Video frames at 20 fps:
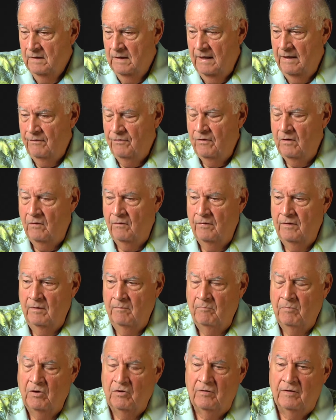I thought
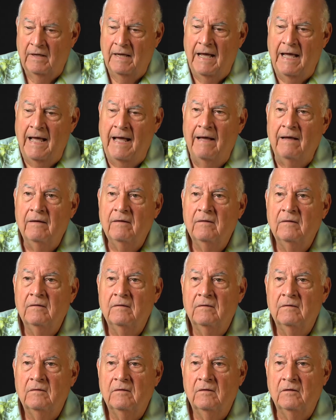that Bert Guy,
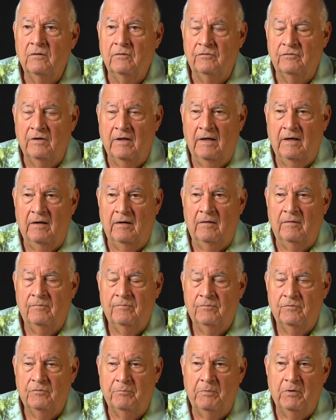who's now
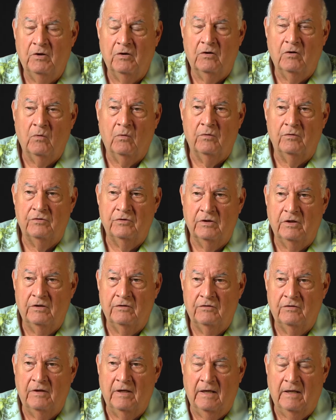a Superior Court
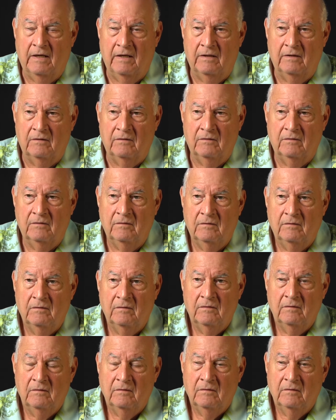judge down in
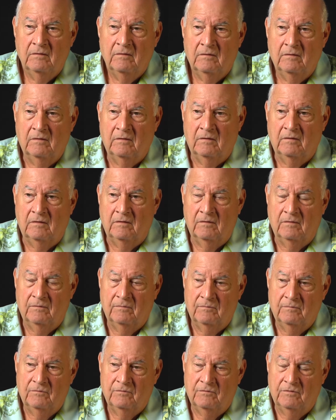uh,
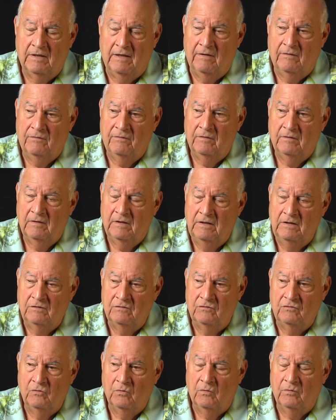
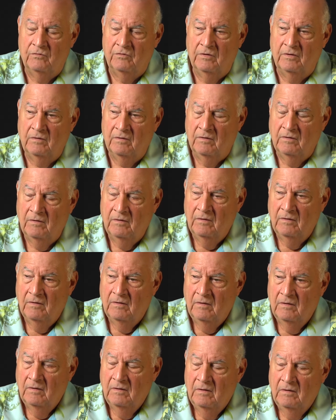southeast Georgia,
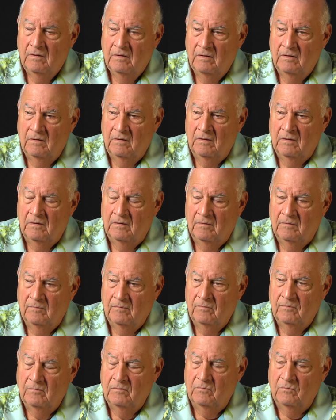uh,
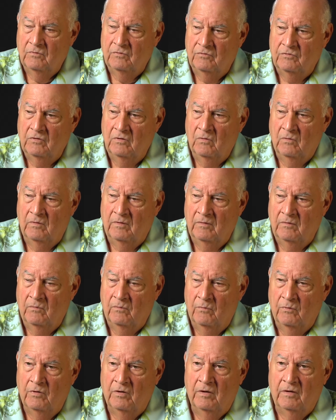was going to
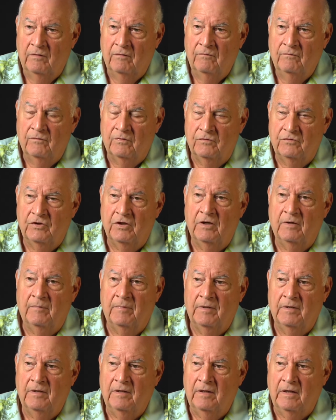run for
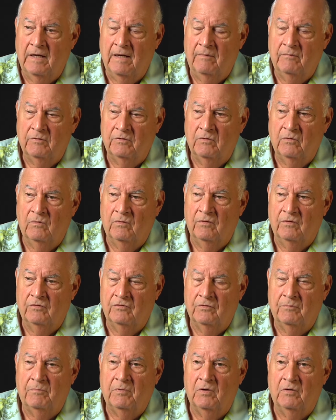chairman, and I was going to
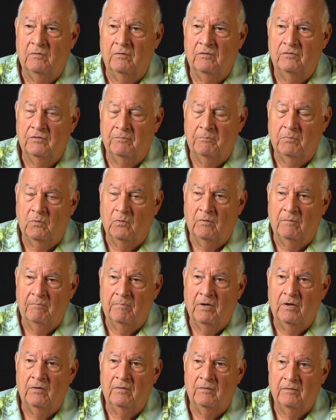support, support
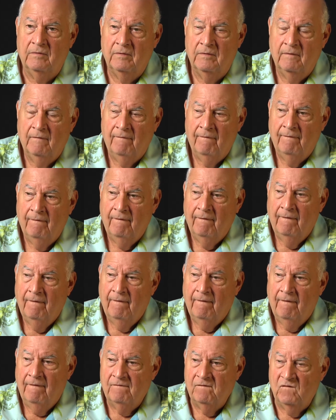Bert.
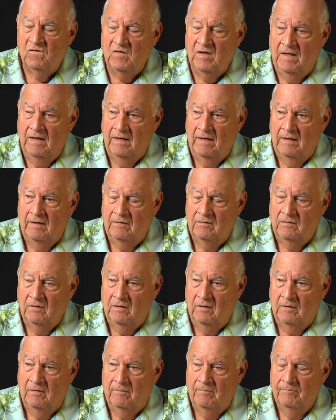And at,
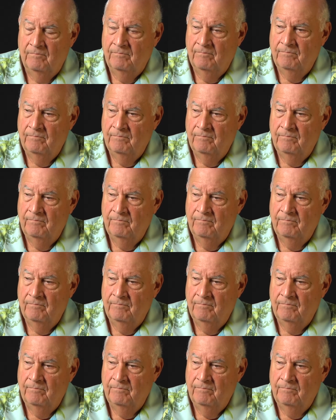um,